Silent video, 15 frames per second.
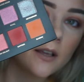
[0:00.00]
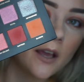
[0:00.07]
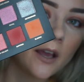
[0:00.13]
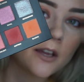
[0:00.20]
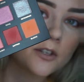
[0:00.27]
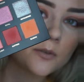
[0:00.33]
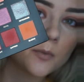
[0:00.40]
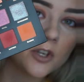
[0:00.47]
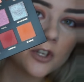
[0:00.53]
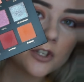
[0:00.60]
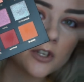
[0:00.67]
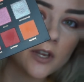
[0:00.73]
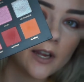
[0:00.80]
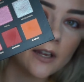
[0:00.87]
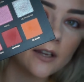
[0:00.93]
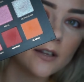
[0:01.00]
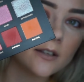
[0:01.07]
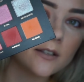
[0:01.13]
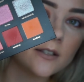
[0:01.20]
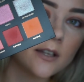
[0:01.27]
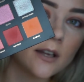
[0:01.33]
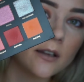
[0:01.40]
cashmere
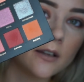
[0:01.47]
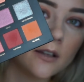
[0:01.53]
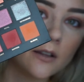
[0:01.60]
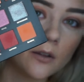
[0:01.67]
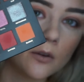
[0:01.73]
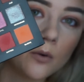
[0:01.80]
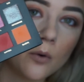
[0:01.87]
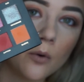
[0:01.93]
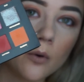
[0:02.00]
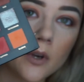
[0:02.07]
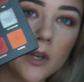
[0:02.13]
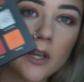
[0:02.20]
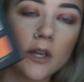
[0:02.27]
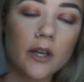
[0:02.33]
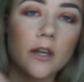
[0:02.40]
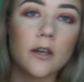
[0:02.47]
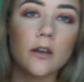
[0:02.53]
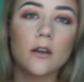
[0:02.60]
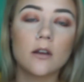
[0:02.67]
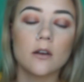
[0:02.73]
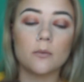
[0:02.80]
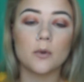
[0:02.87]
shade down in the corner
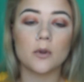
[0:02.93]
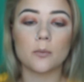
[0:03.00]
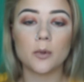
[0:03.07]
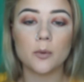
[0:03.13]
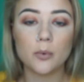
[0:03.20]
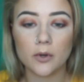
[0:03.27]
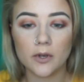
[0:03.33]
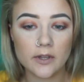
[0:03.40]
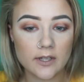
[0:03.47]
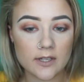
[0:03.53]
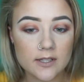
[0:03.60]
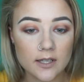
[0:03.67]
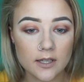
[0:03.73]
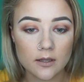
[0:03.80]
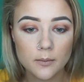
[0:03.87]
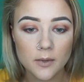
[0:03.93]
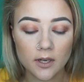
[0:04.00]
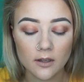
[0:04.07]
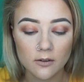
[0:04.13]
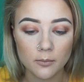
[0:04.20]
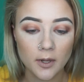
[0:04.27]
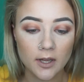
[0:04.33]
here, and I'm going to be putting this in the
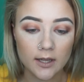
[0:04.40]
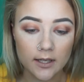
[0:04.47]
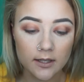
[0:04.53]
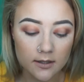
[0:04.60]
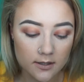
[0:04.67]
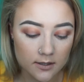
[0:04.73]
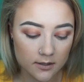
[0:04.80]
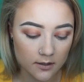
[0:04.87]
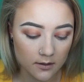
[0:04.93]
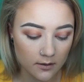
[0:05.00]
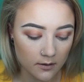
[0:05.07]
middle of my lids.